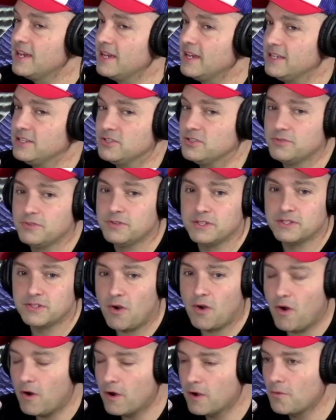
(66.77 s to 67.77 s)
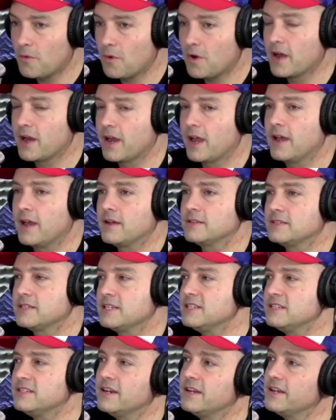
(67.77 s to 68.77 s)
He's doing these hard workouts.
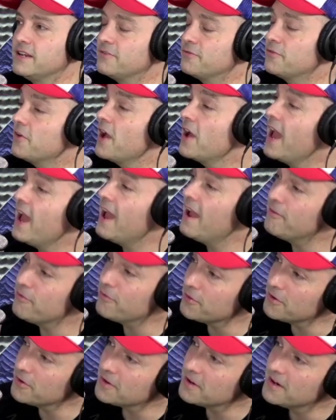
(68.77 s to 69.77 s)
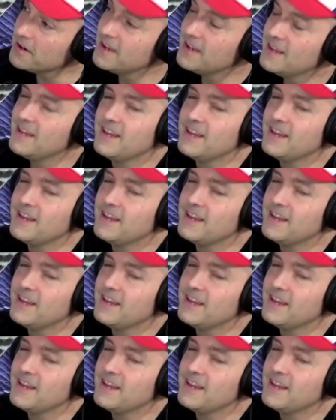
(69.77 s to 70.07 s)
He's done it forever.